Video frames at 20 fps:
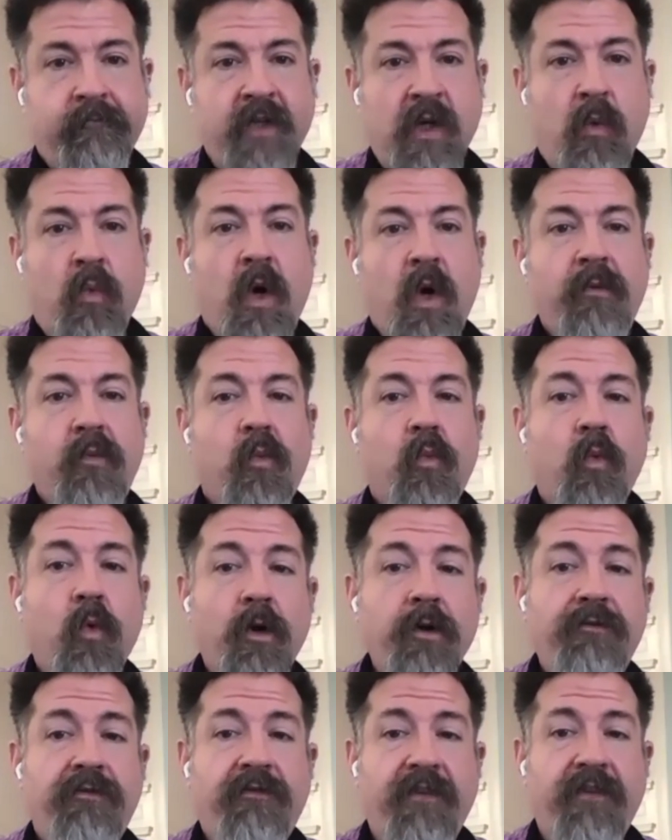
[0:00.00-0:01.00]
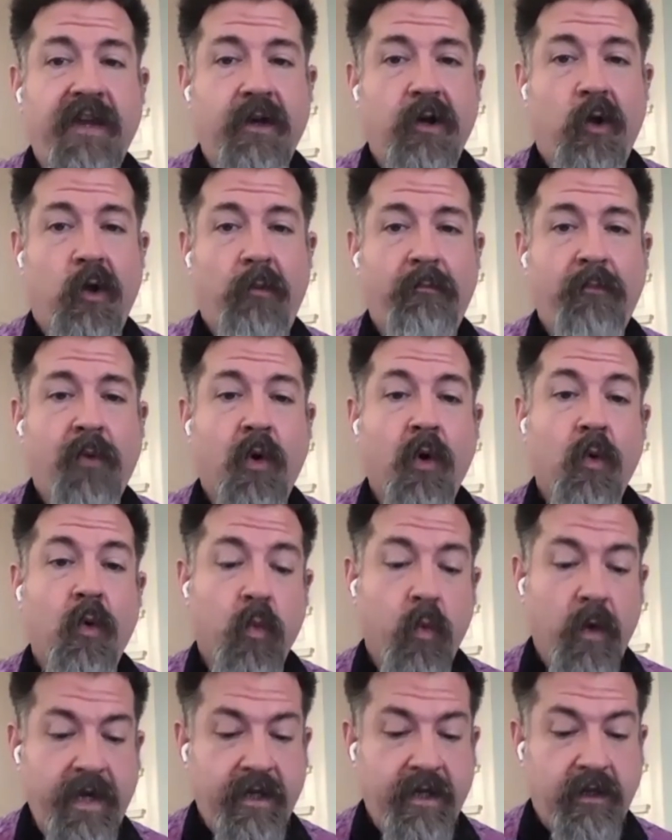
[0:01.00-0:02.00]
What would feel more
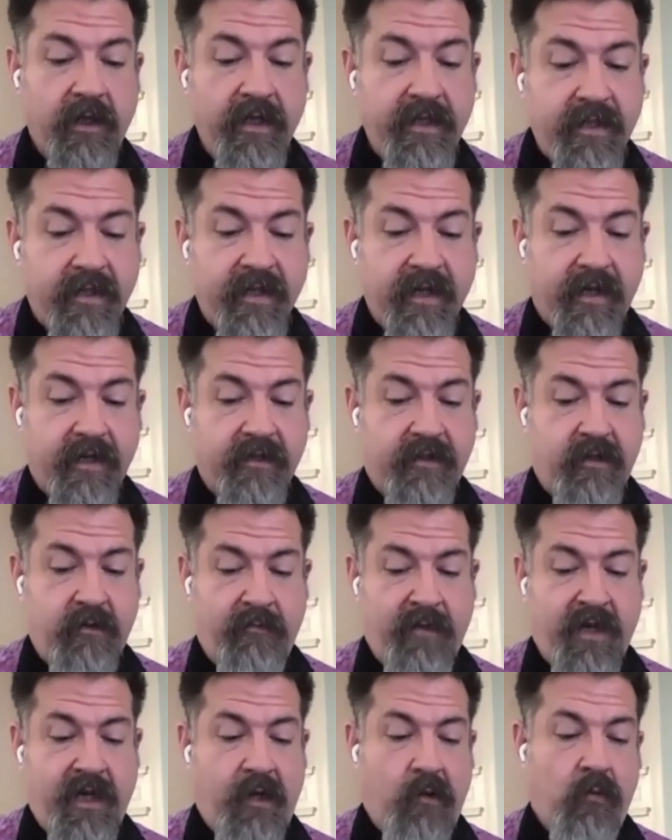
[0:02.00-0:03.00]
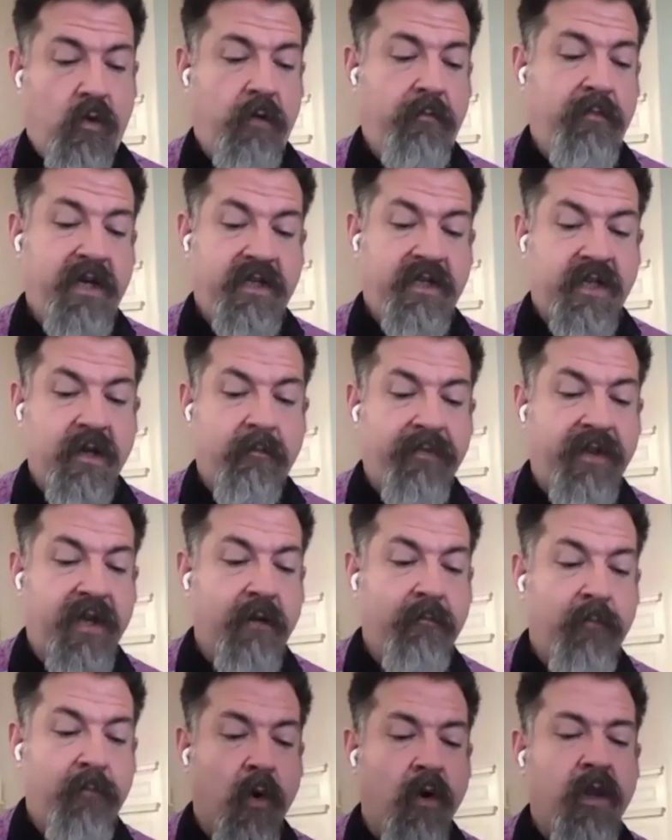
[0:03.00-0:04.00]
realistic to me would be
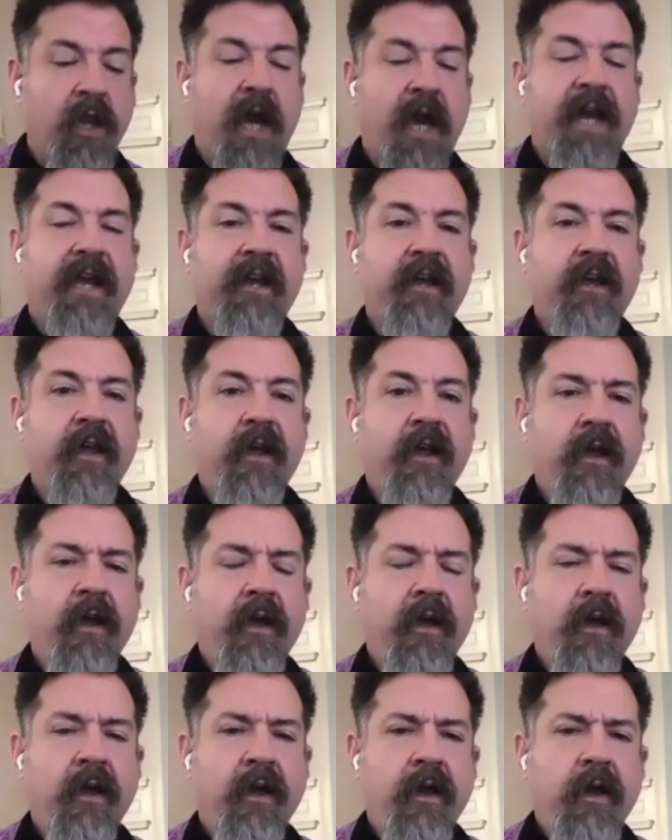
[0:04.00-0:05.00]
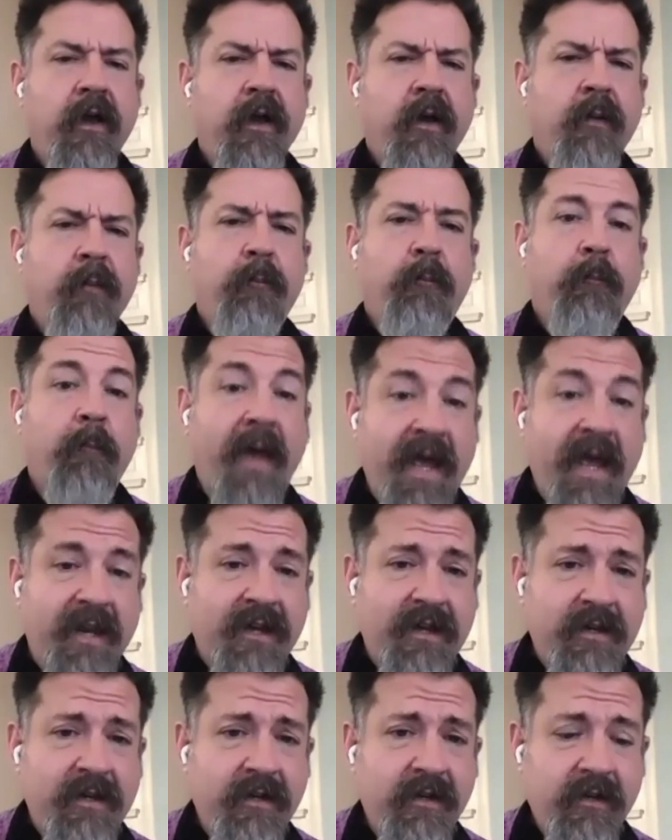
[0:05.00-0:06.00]
something more like,
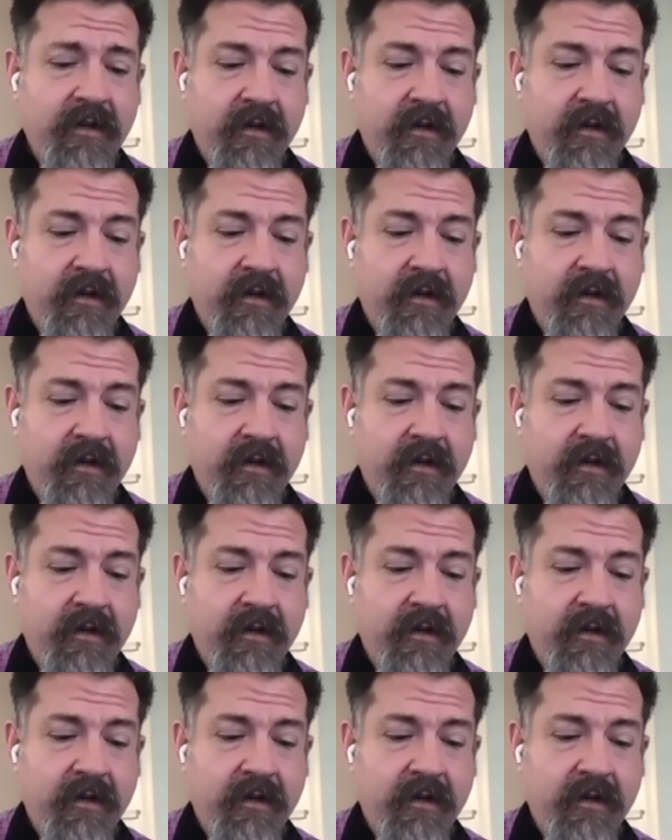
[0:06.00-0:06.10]
Manna?